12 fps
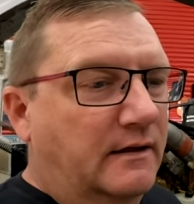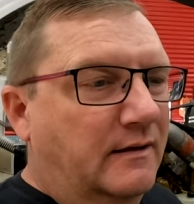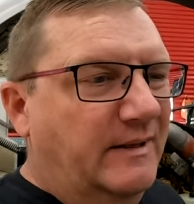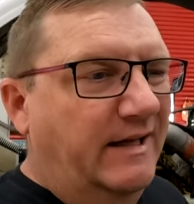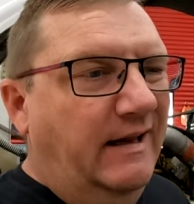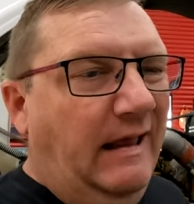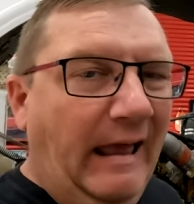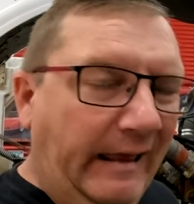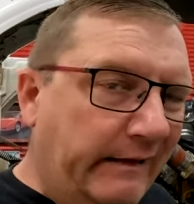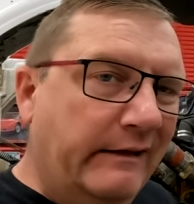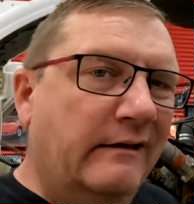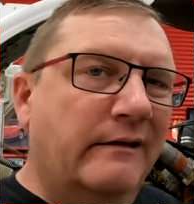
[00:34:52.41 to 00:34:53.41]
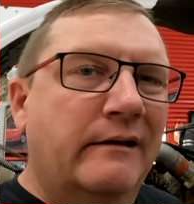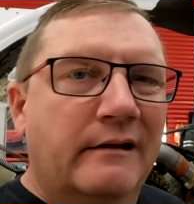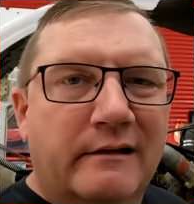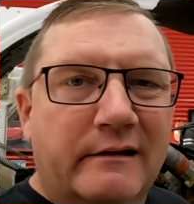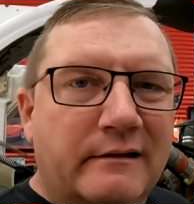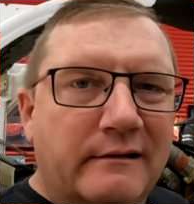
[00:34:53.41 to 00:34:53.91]
I'm like, if
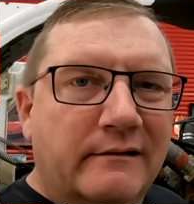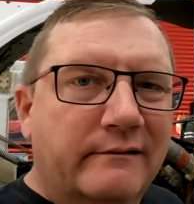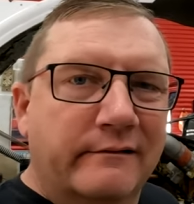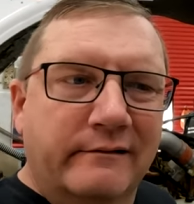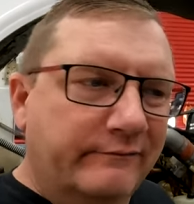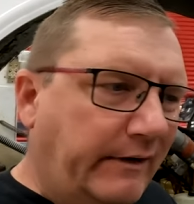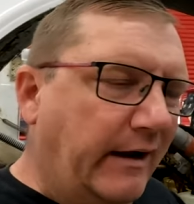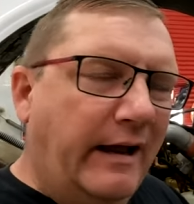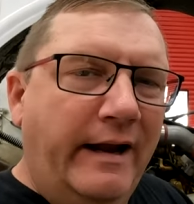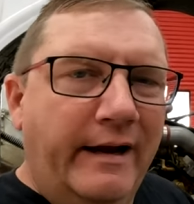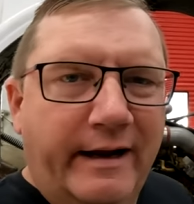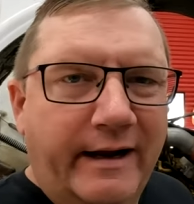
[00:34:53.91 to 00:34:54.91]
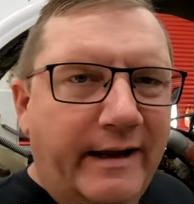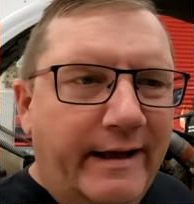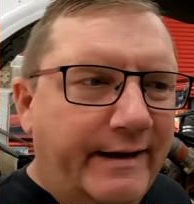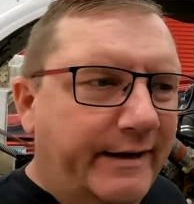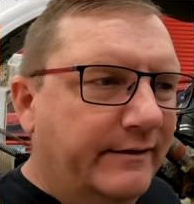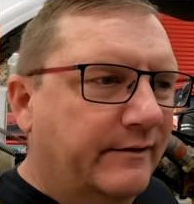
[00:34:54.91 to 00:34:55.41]
I got it, I
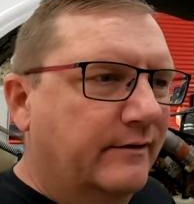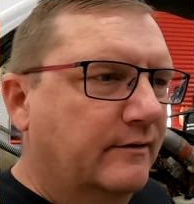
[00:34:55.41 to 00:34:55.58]
got it.